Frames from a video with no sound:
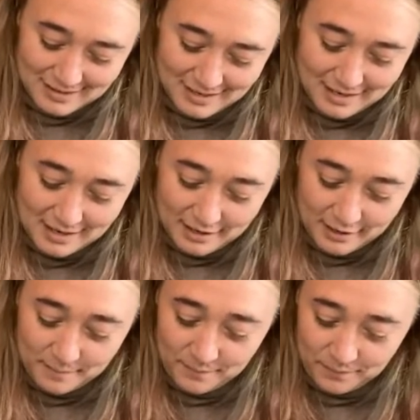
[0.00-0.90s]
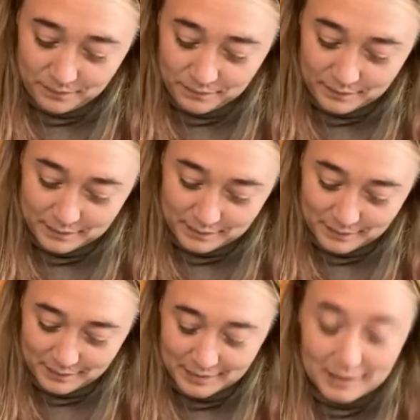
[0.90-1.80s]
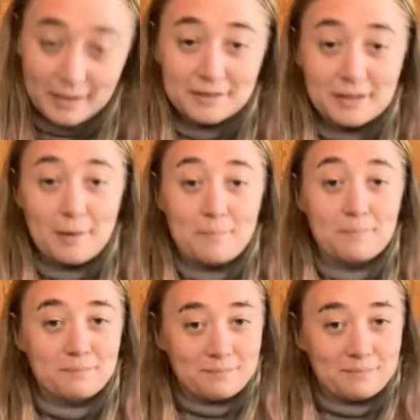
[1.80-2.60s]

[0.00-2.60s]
Um, I'm